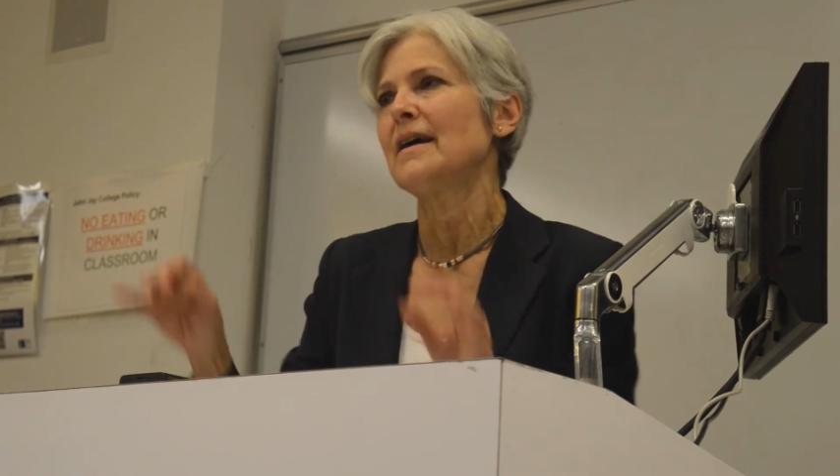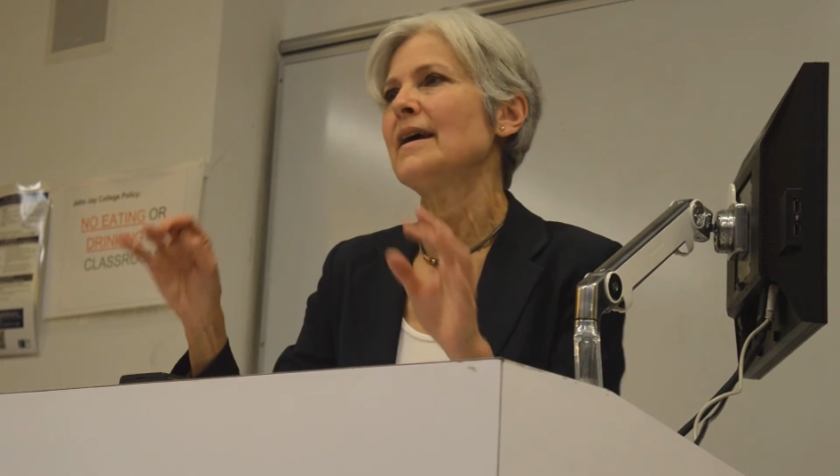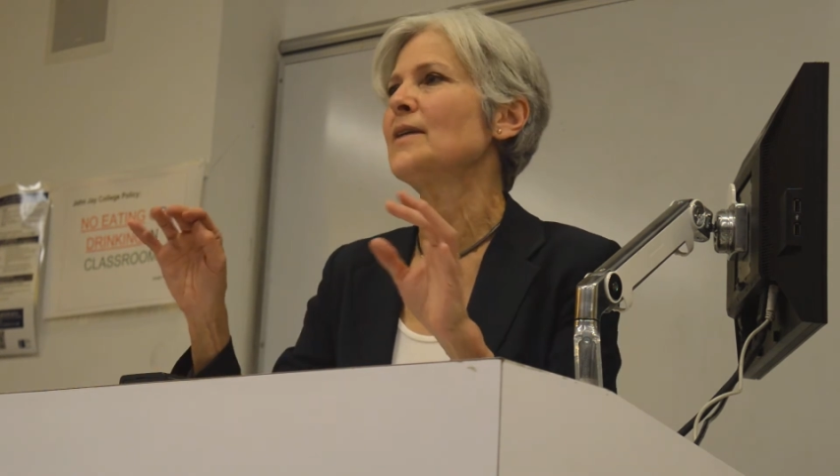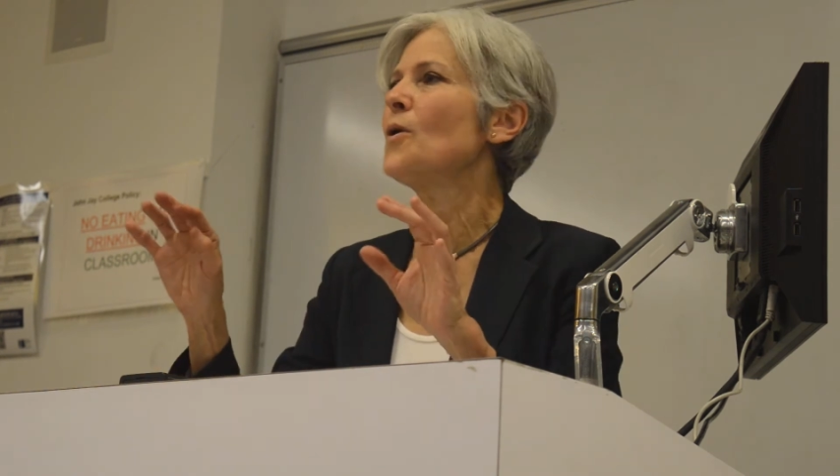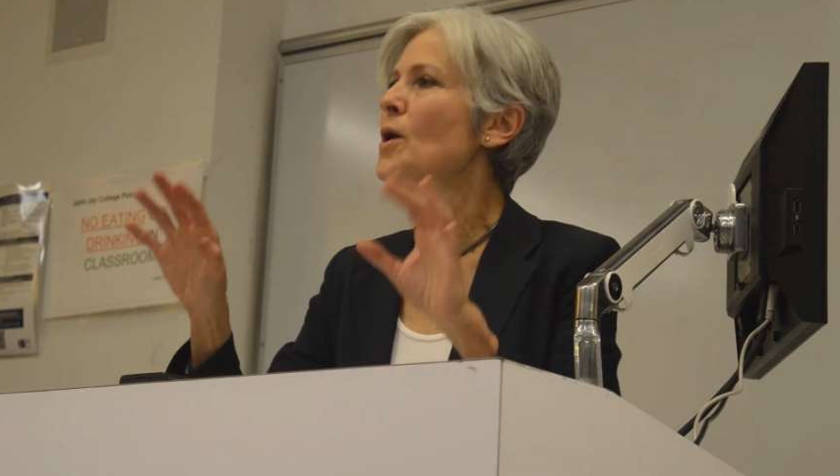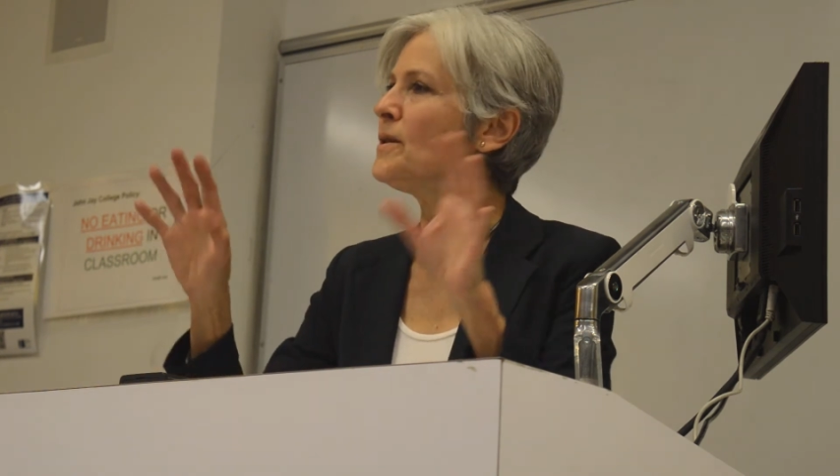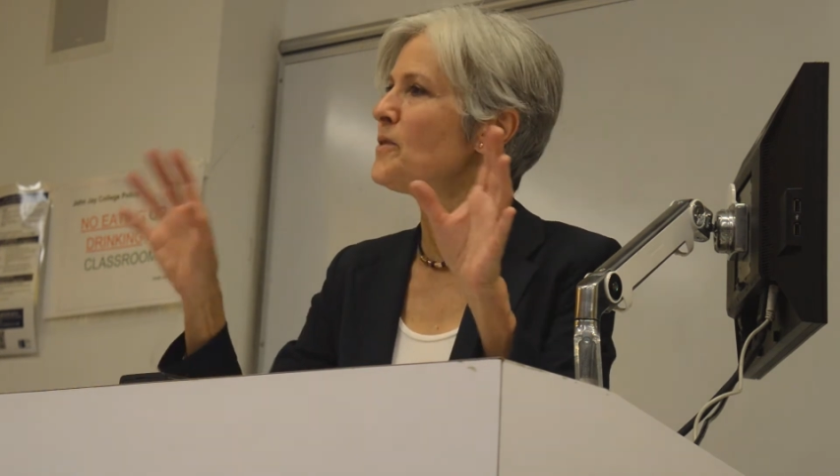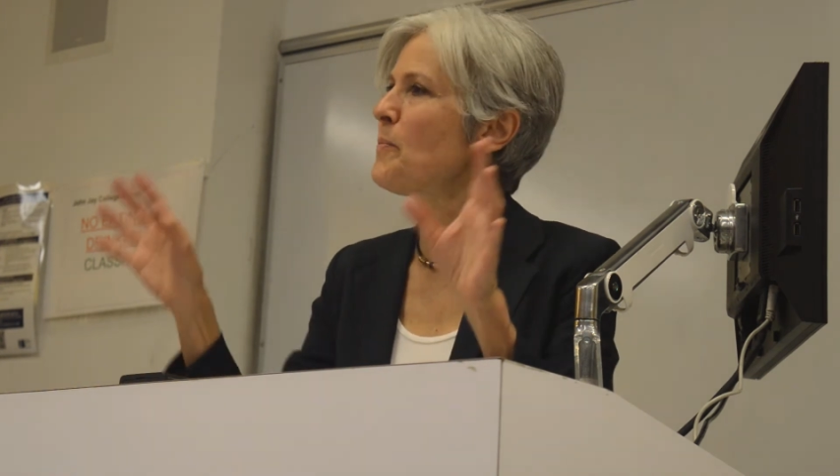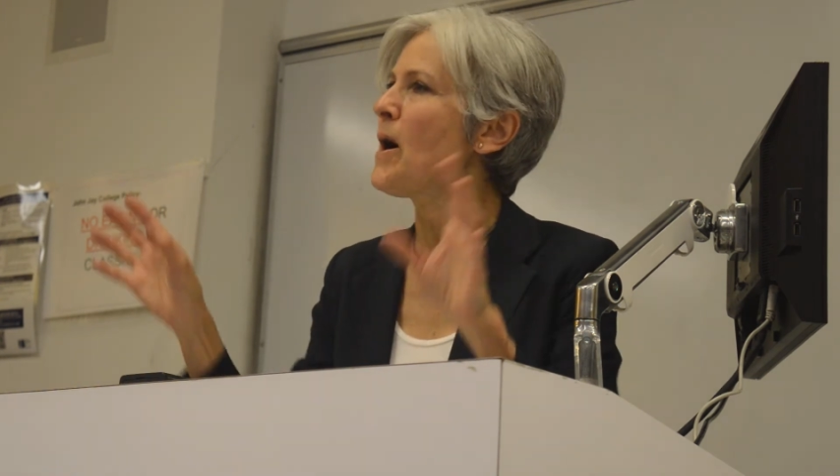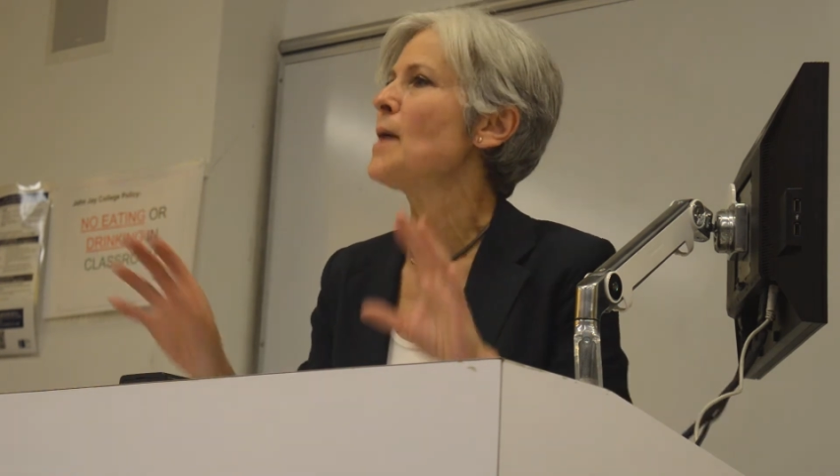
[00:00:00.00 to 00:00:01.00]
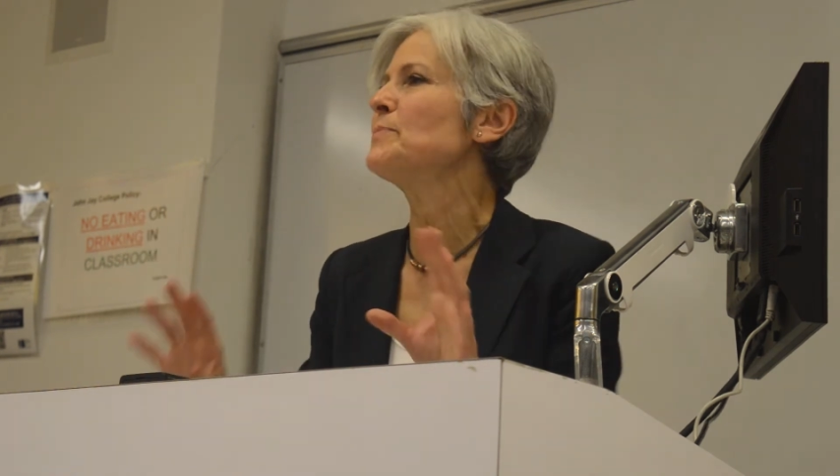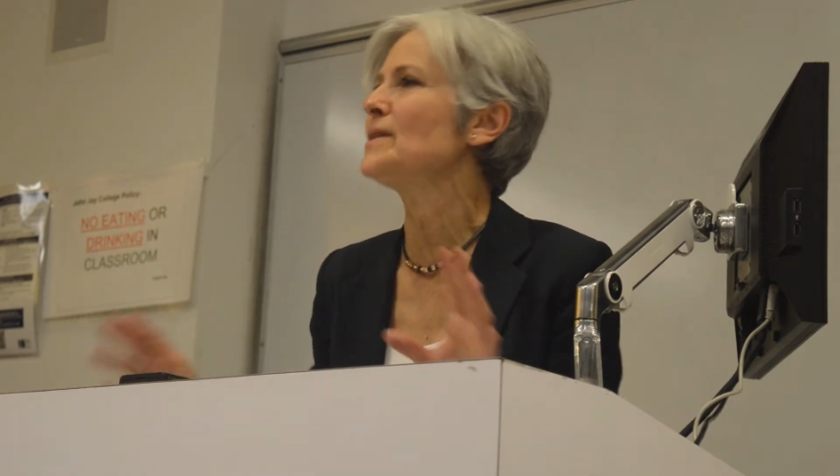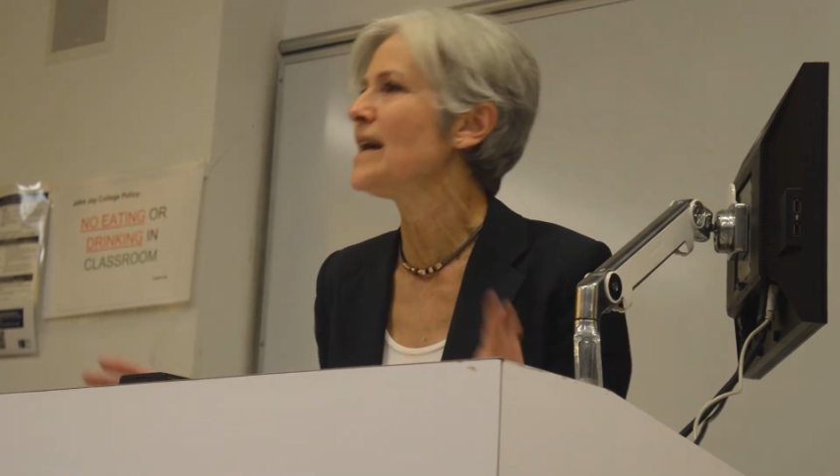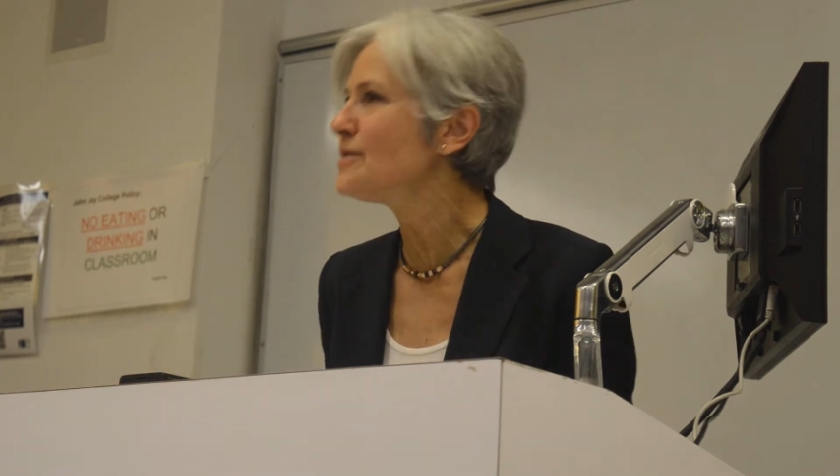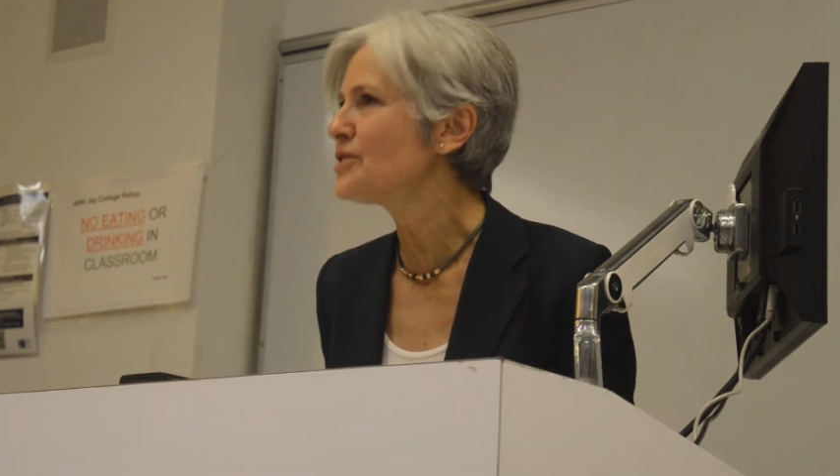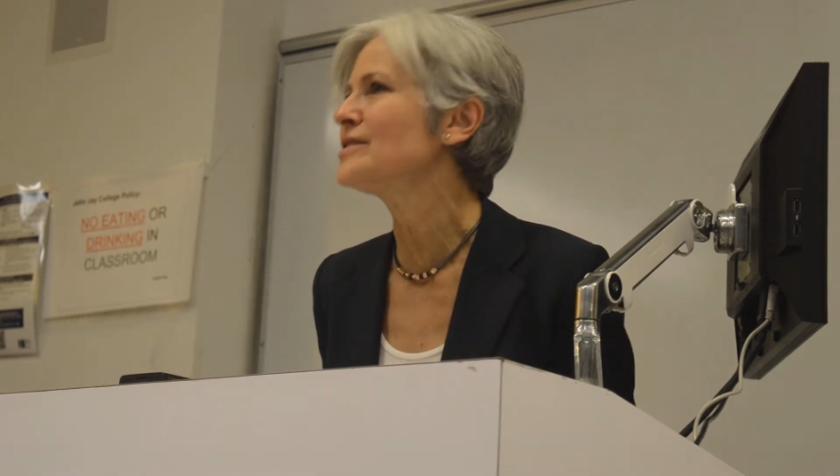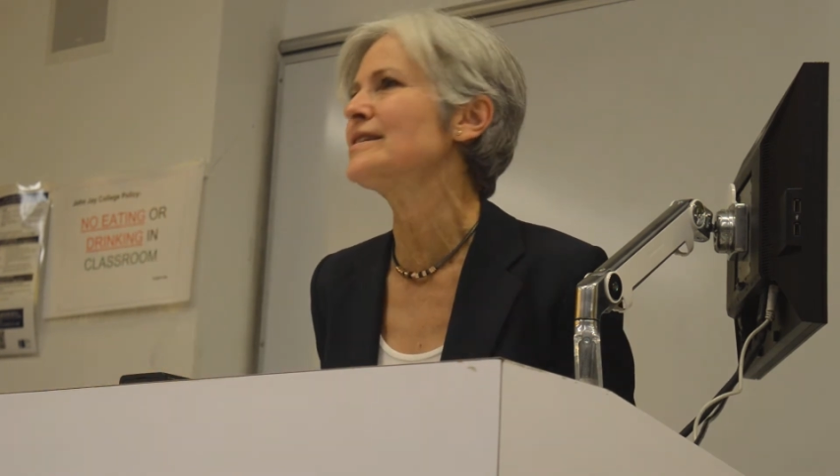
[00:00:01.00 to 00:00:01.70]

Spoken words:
and all of the population